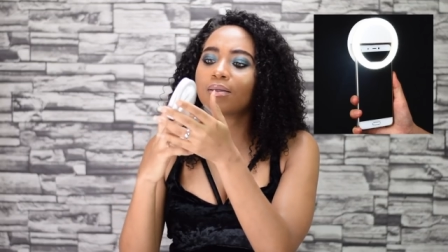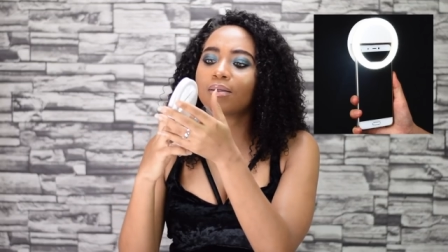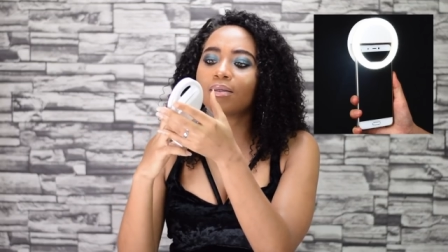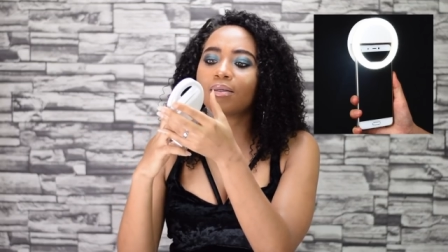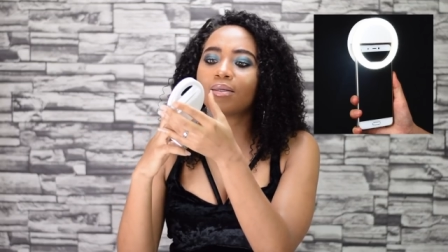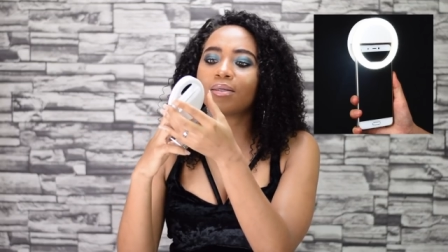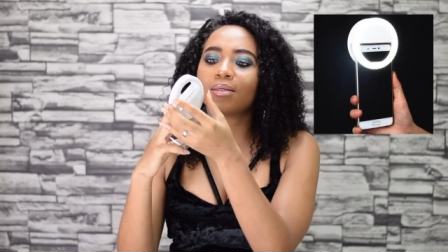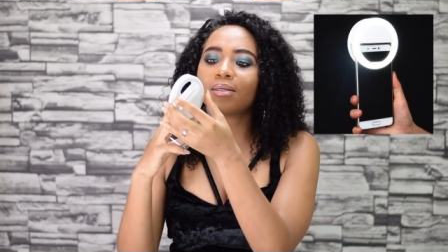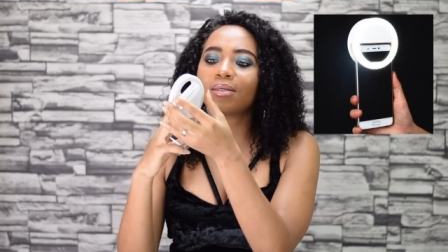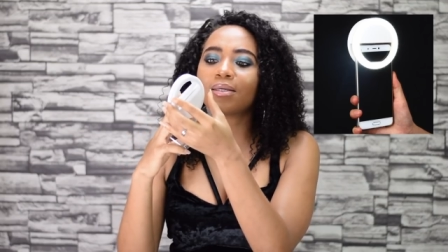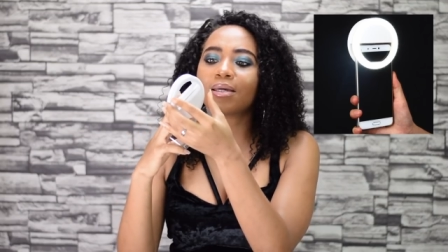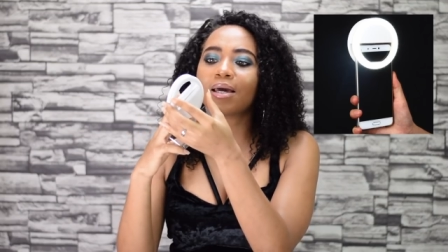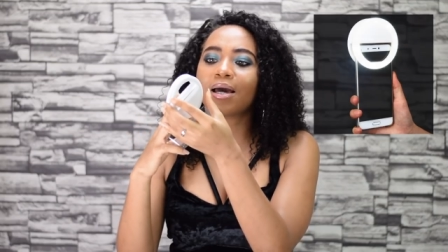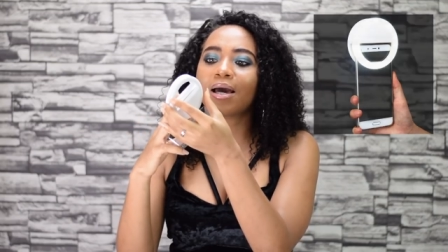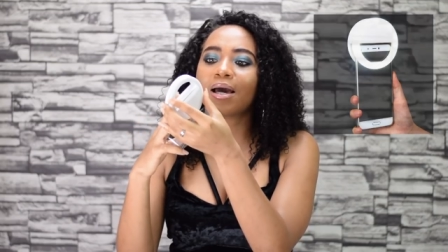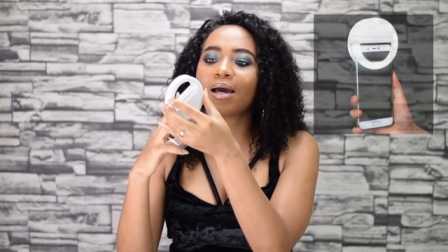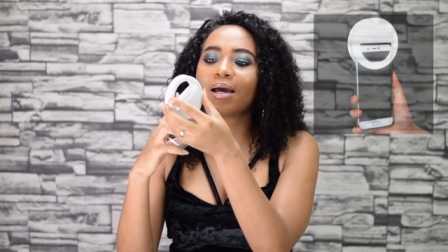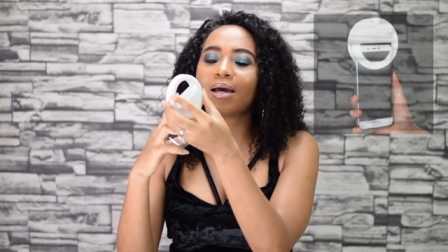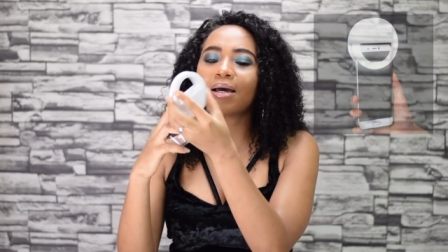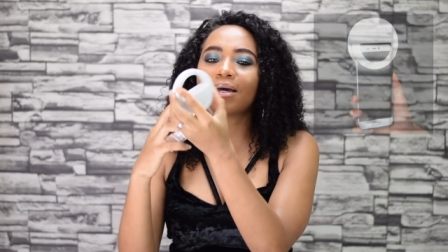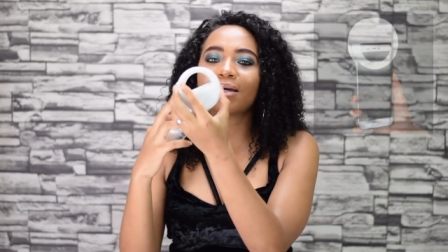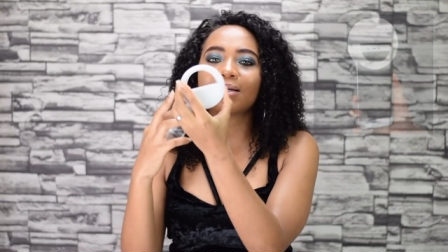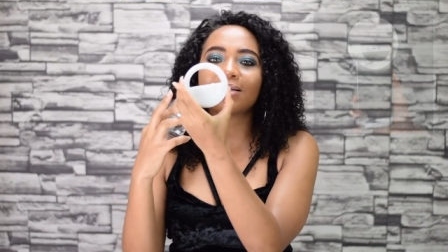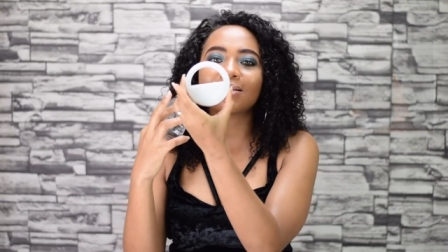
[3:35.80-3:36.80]

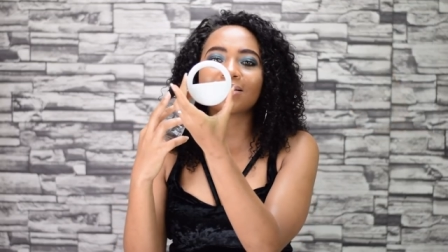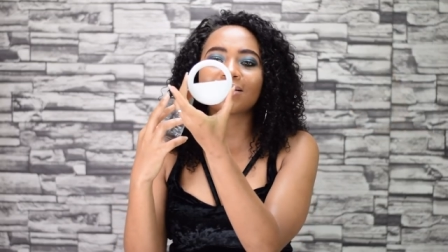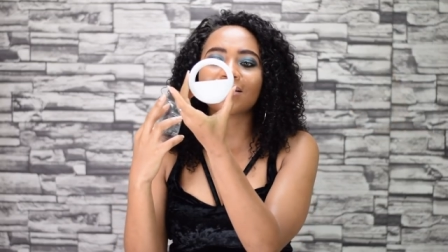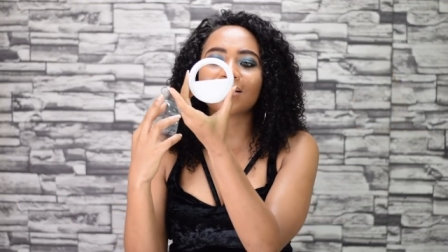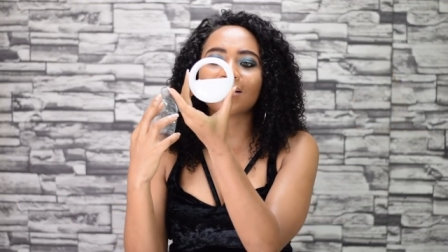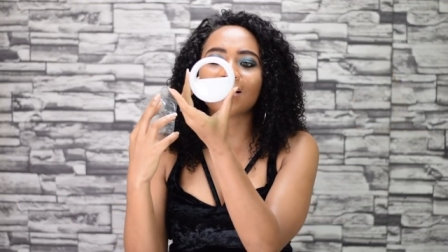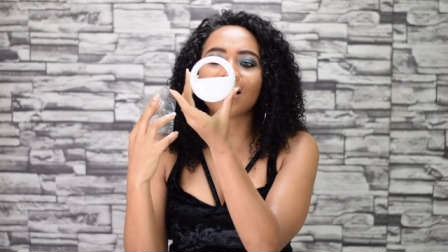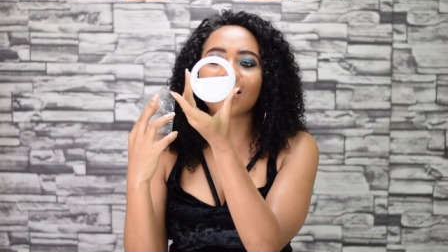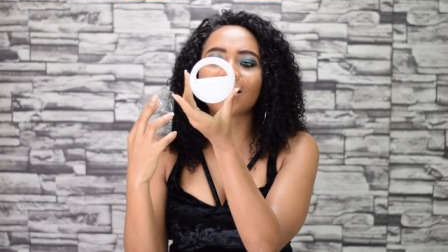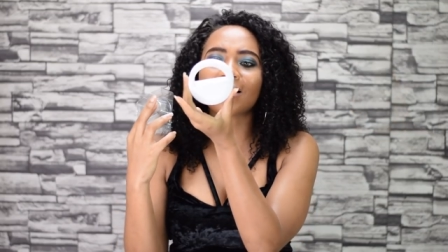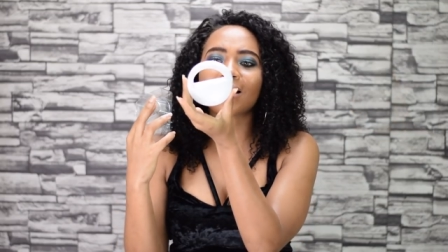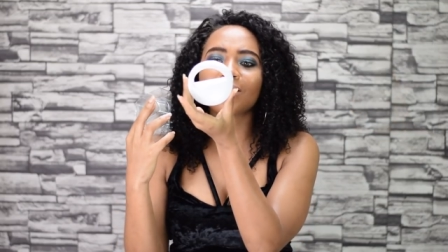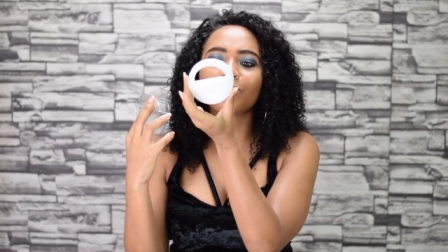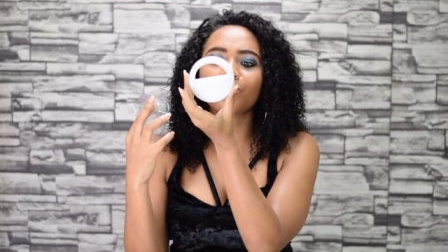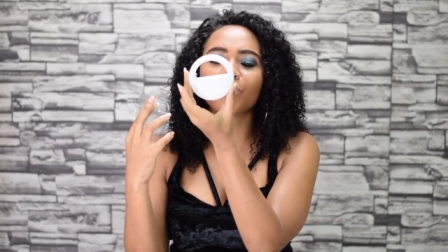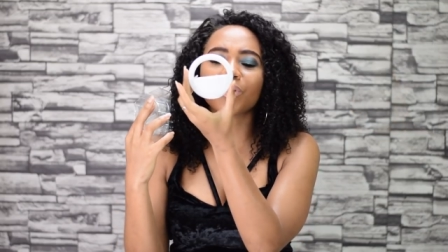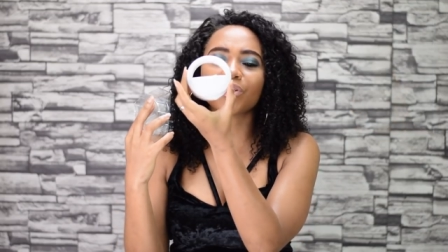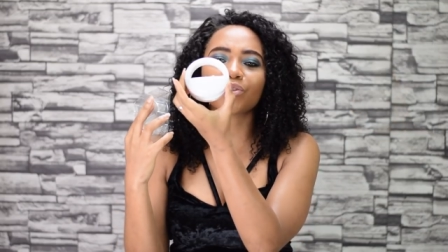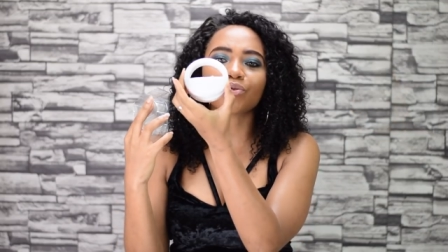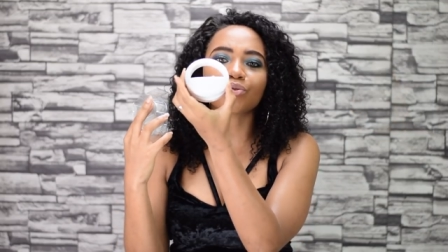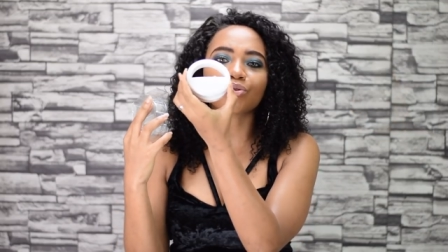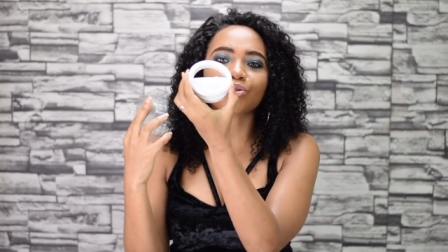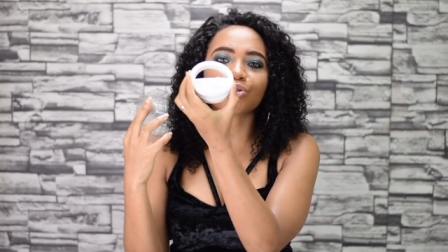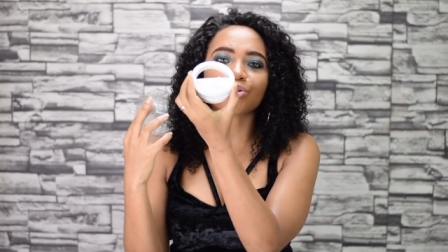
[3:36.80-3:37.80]
Yeah. I can't
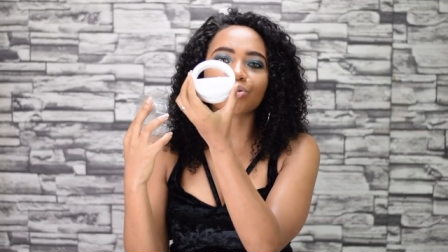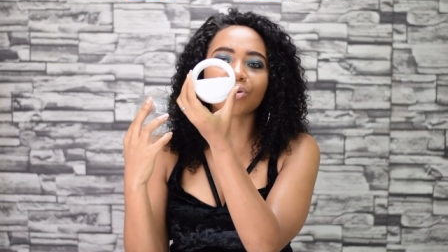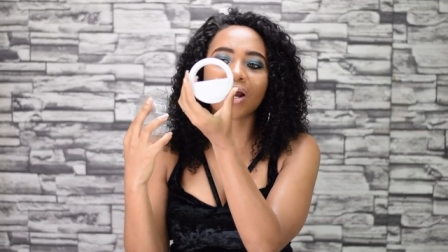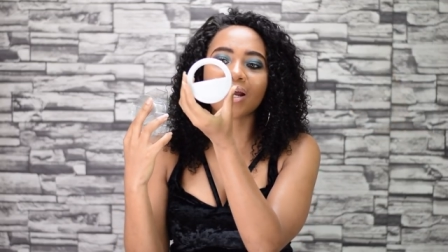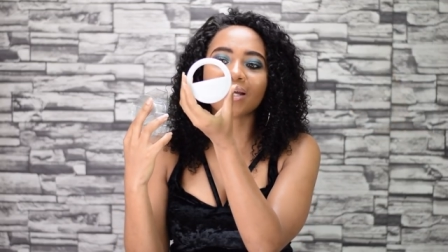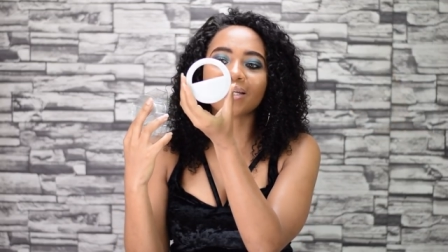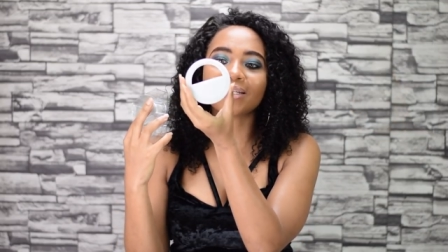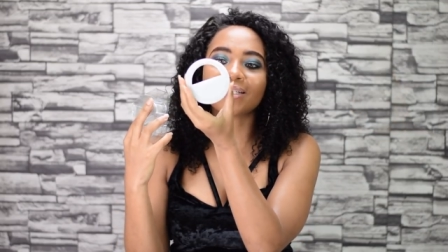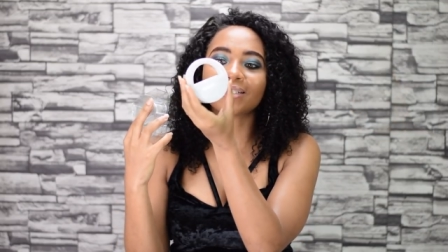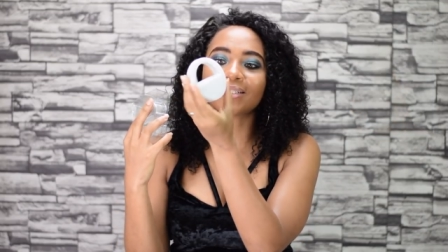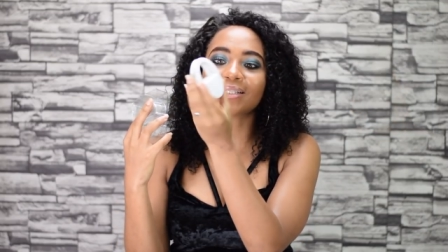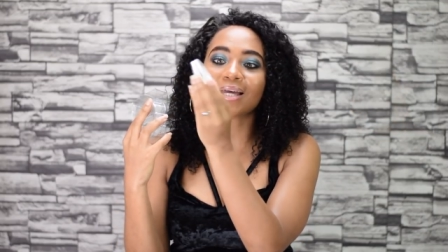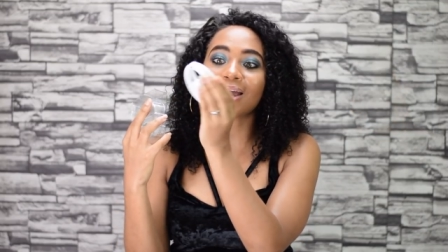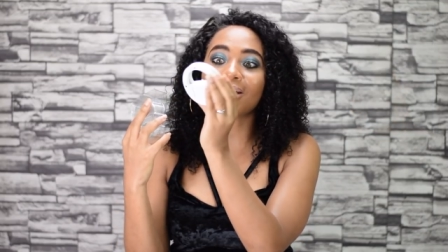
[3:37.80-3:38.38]
wait to try it.